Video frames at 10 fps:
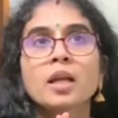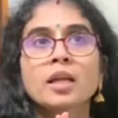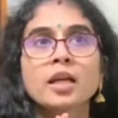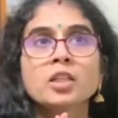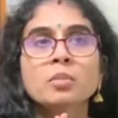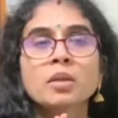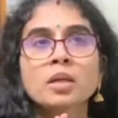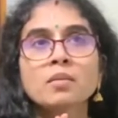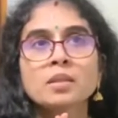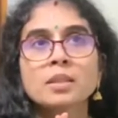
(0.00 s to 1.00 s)
Lakshmana
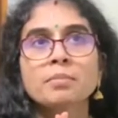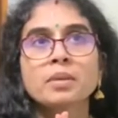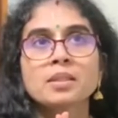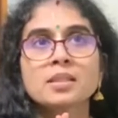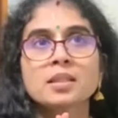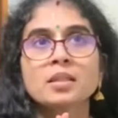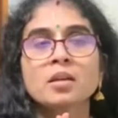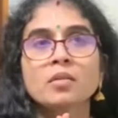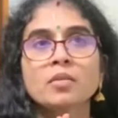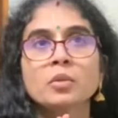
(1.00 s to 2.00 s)
was a person
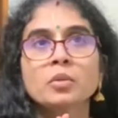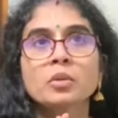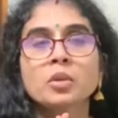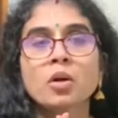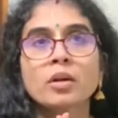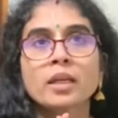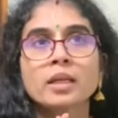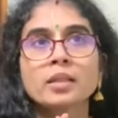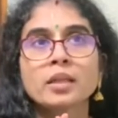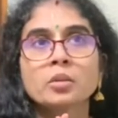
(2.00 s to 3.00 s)
of a good
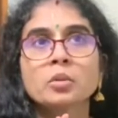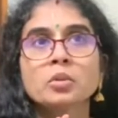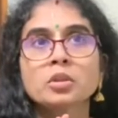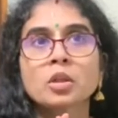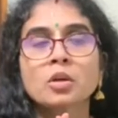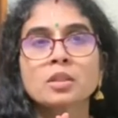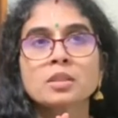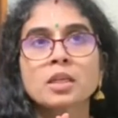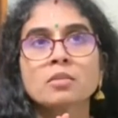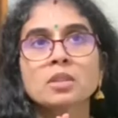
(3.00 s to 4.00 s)
conduct and good thoughts
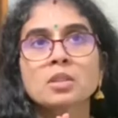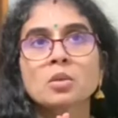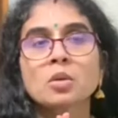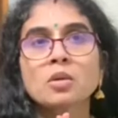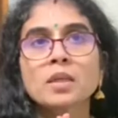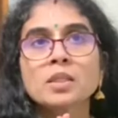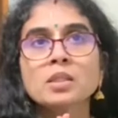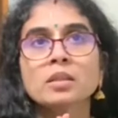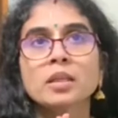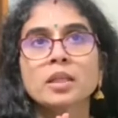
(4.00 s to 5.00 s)
and was always
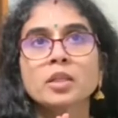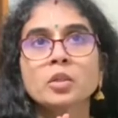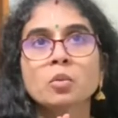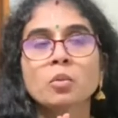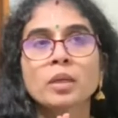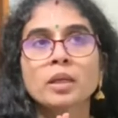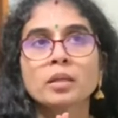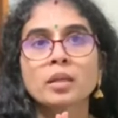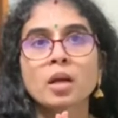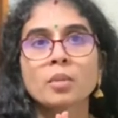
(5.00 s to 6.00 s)
ready to obey
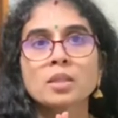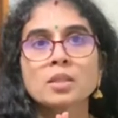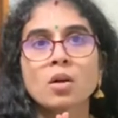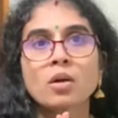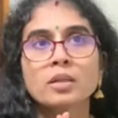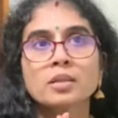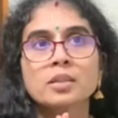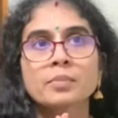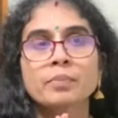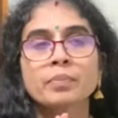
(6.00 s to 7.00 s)
Rama's orders.
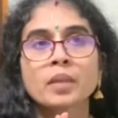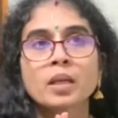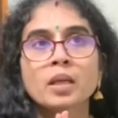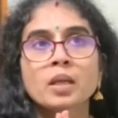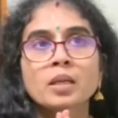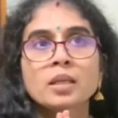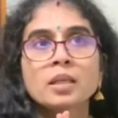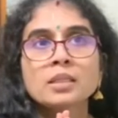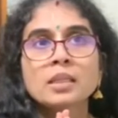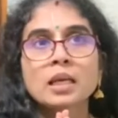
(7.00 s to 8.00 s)

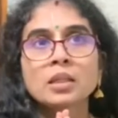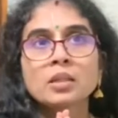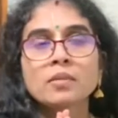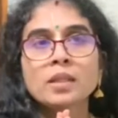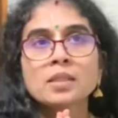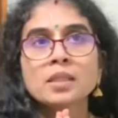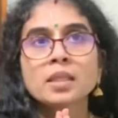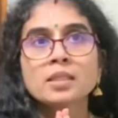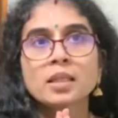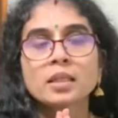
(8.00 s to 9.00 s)
He sacrificed
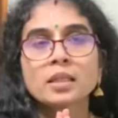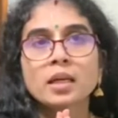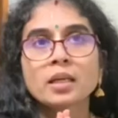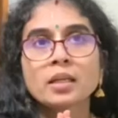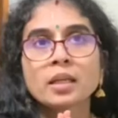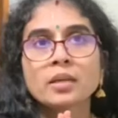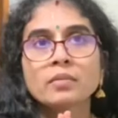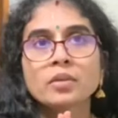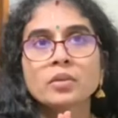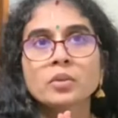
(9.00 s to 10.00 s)
his entire life
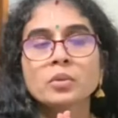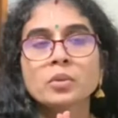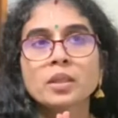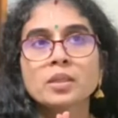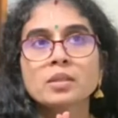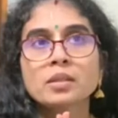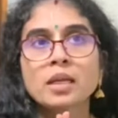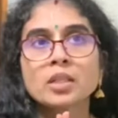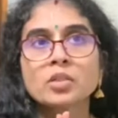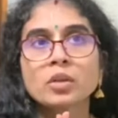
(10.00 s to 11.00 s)
due to his
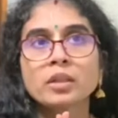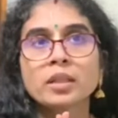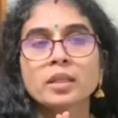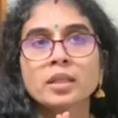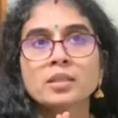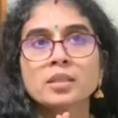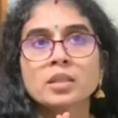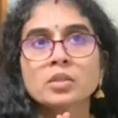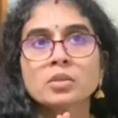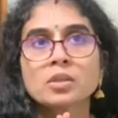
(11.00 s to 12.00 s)
natural
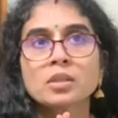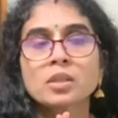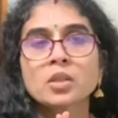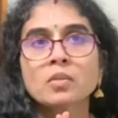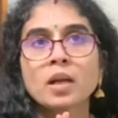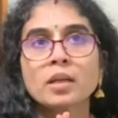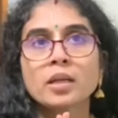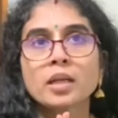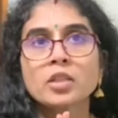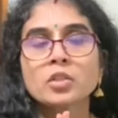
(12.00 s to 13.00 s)
tendency to serve
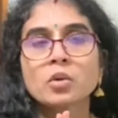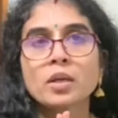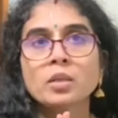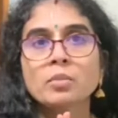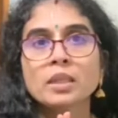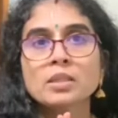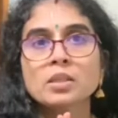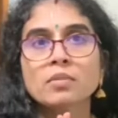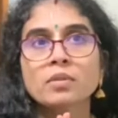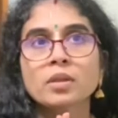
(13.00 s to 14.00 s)
and enjoying bliss
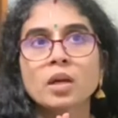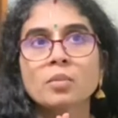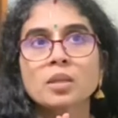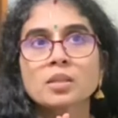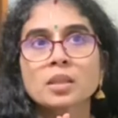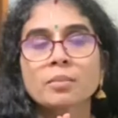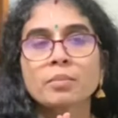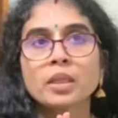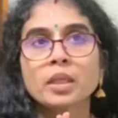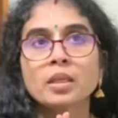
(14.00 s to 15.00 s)
of Rama's
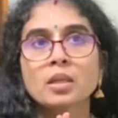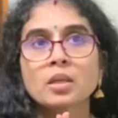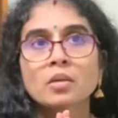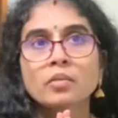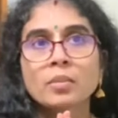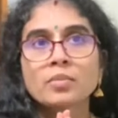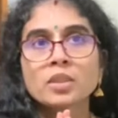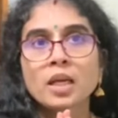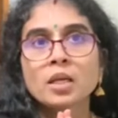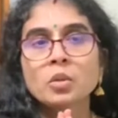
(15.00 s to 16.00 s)
company from
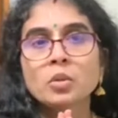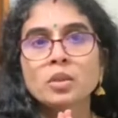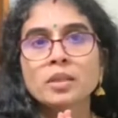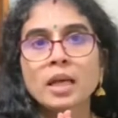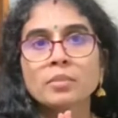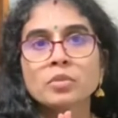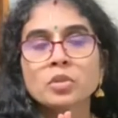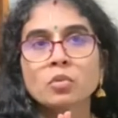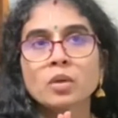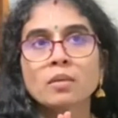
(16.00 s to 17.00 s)
childhood time to
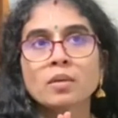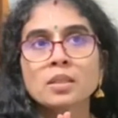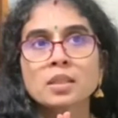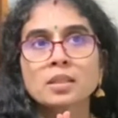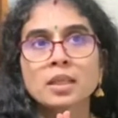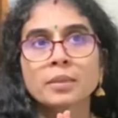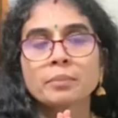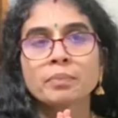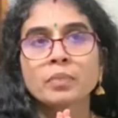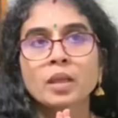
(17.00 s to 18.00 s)
Vanavasa time.
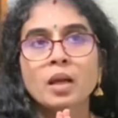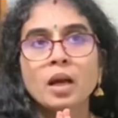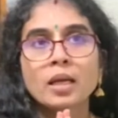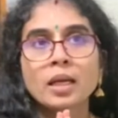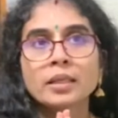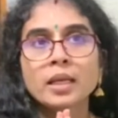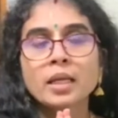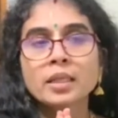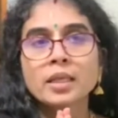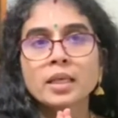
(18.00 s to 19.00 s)
I
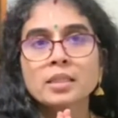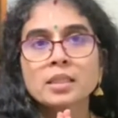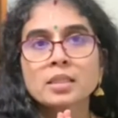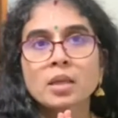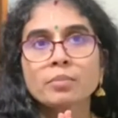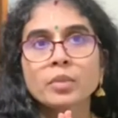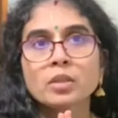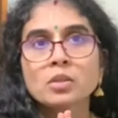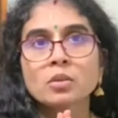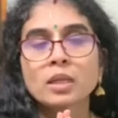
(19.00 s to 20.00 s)
attracted his
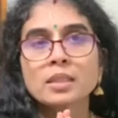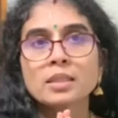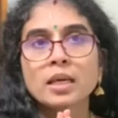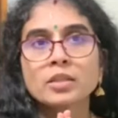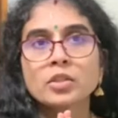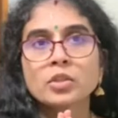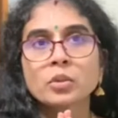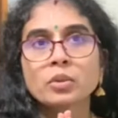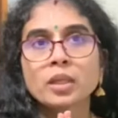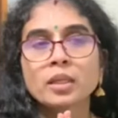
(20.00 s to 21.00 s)
submissiveness
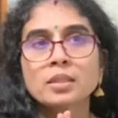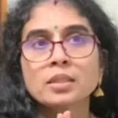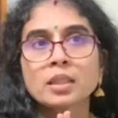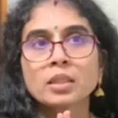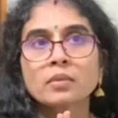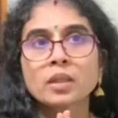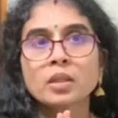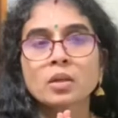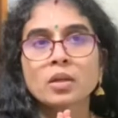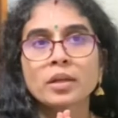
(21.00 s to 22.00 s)
attitude in serving
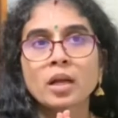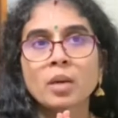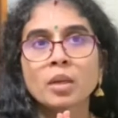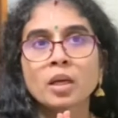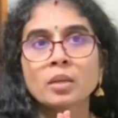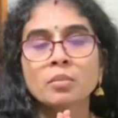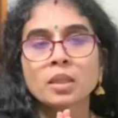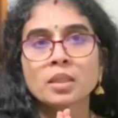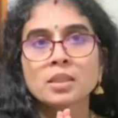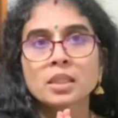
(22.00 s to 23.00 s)
Lord Rama and
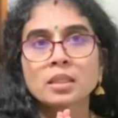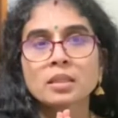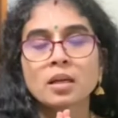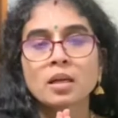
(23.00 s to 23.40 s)
Mother Sita.